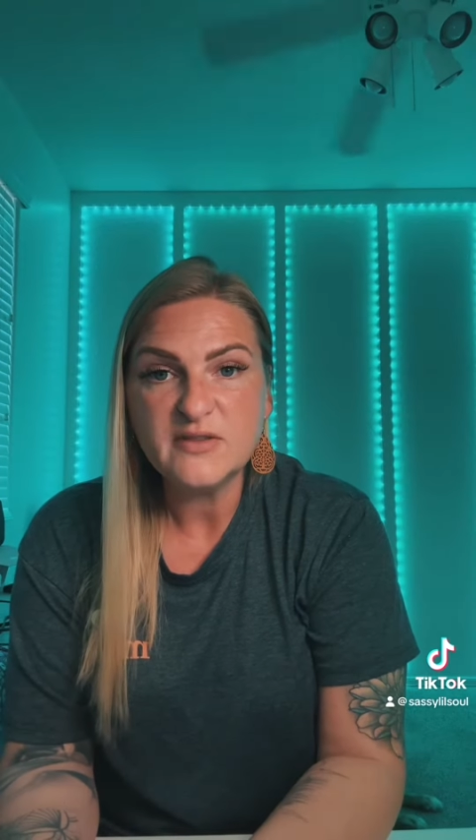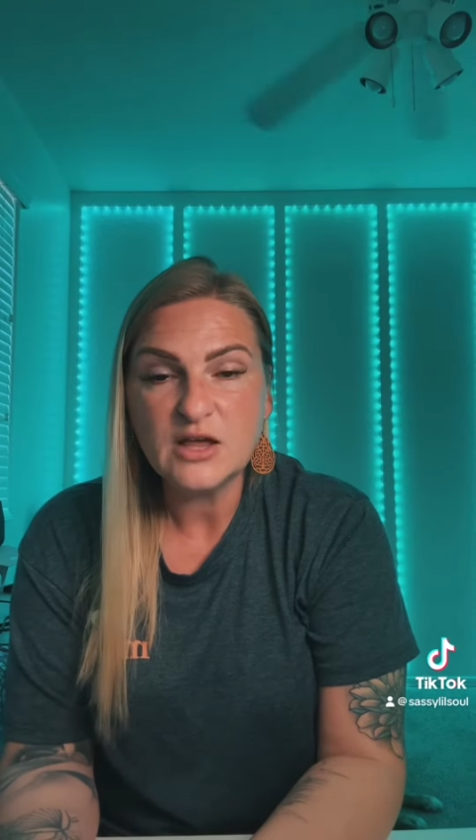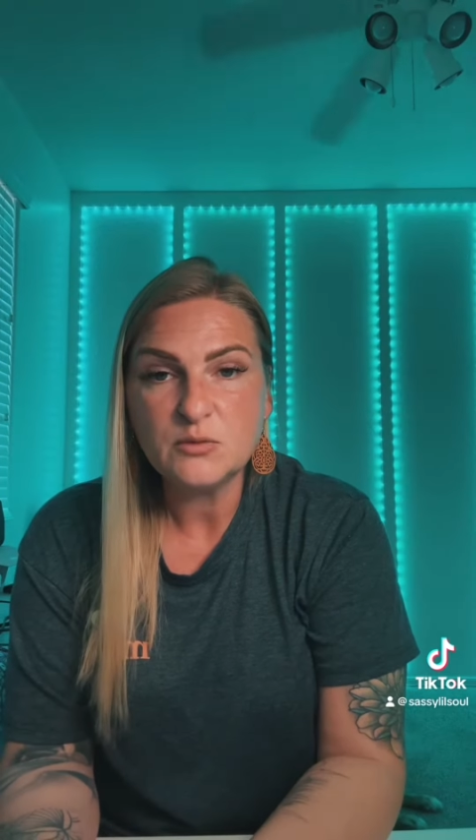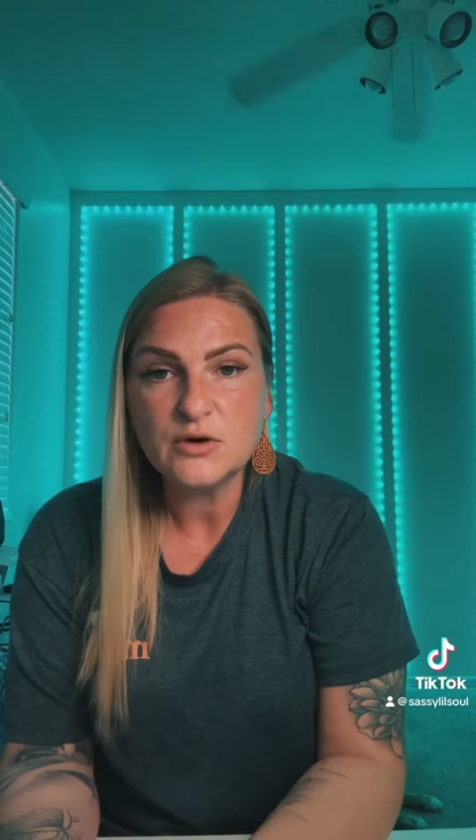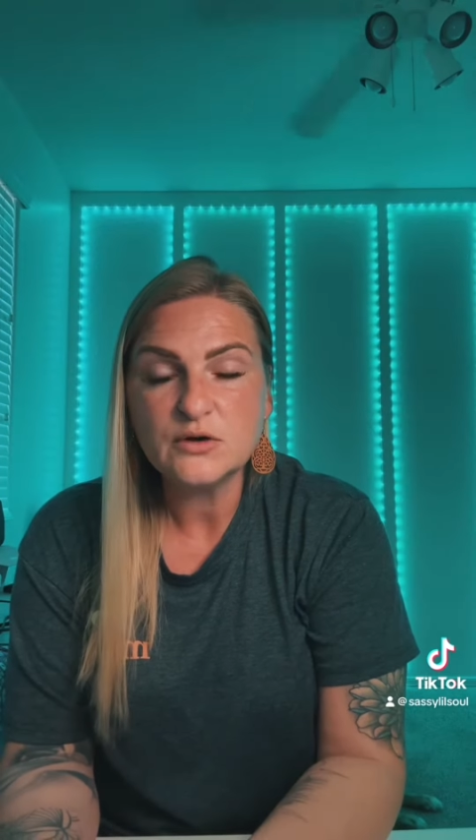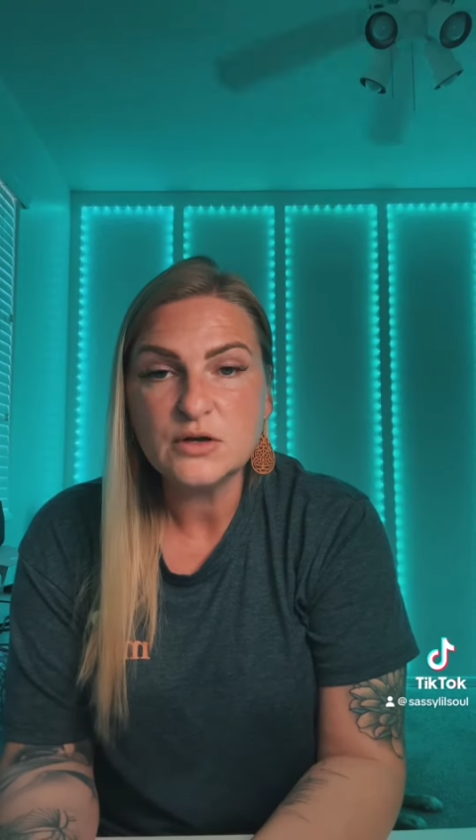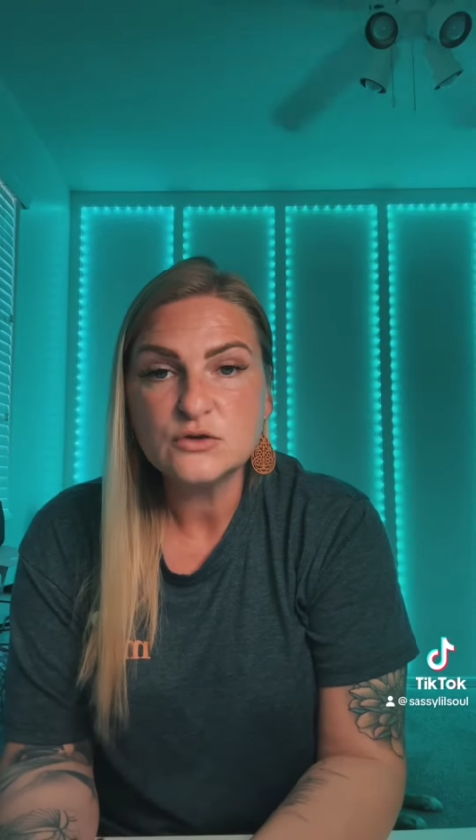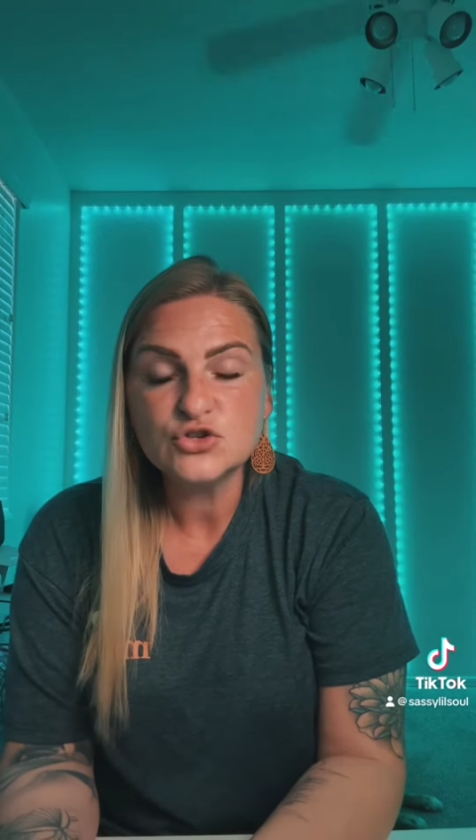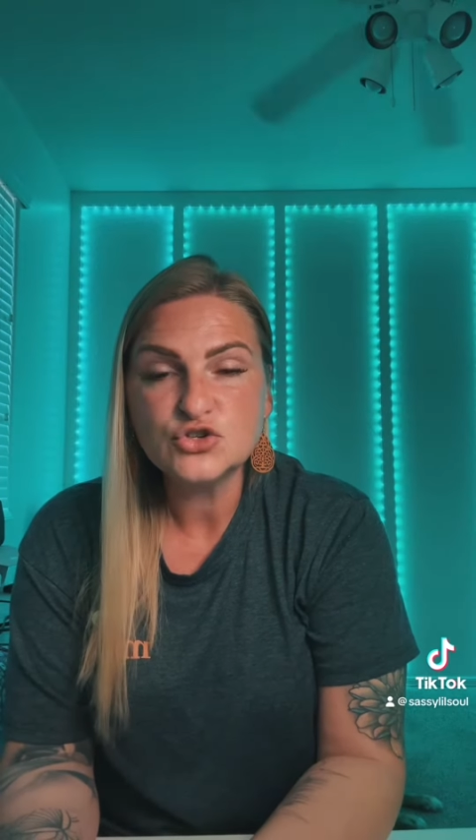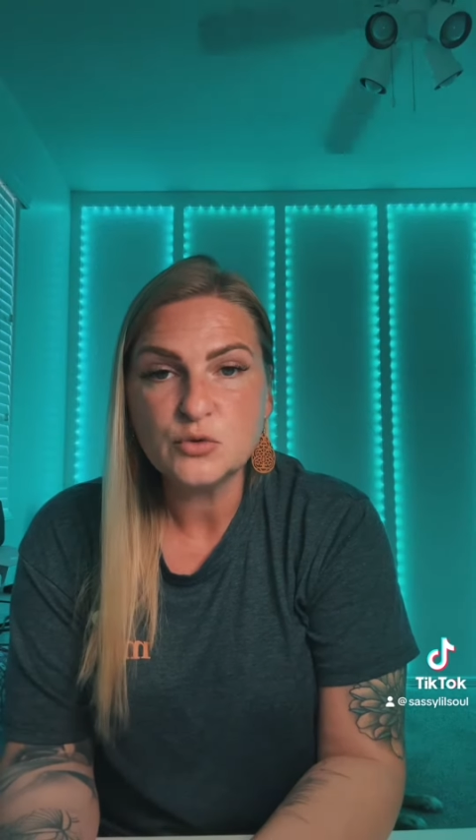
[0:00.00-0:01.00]
Edward
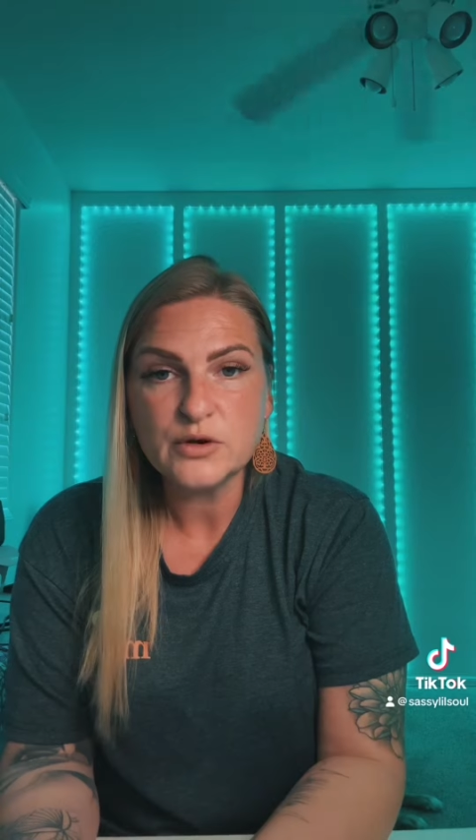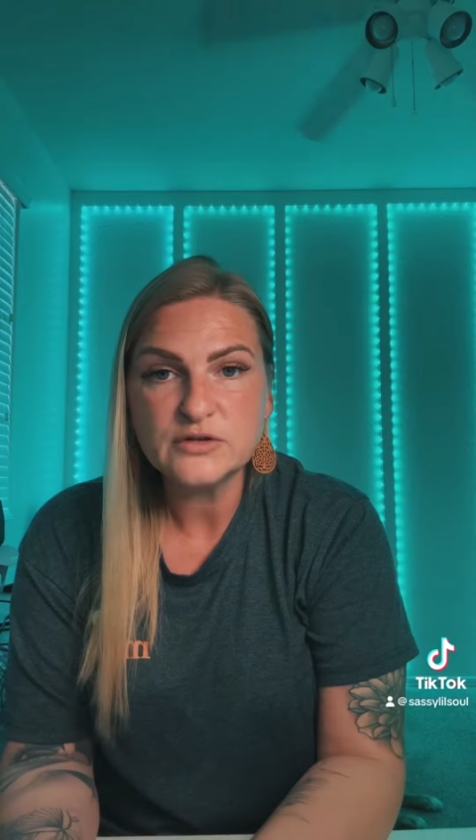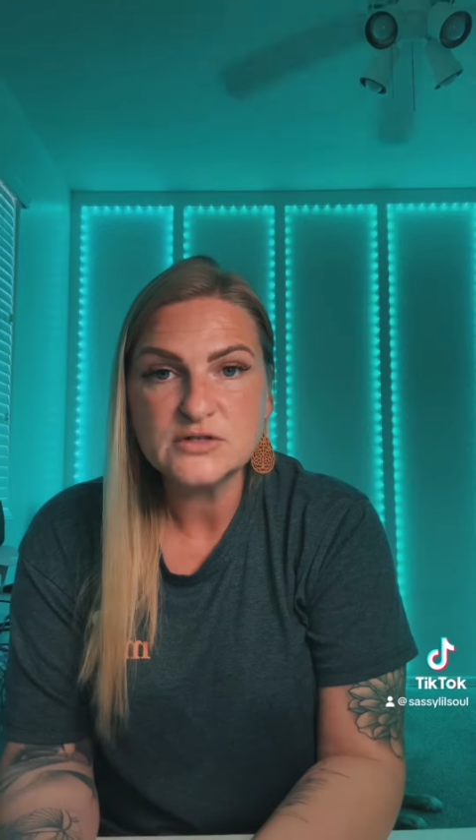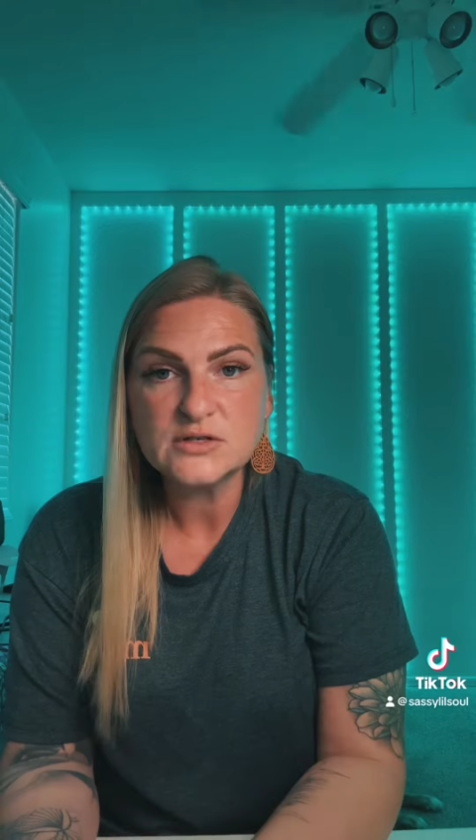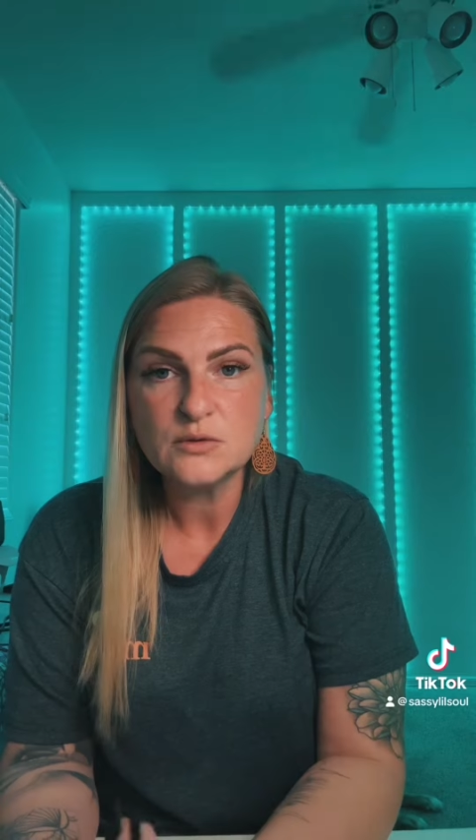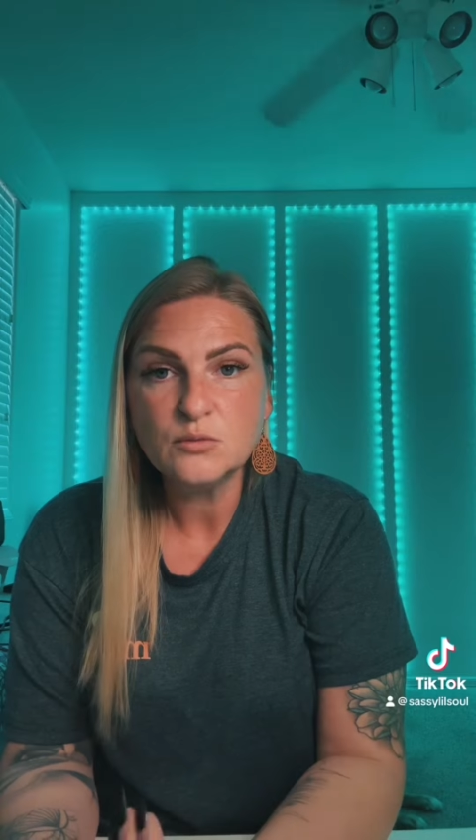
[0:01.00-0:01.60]
Short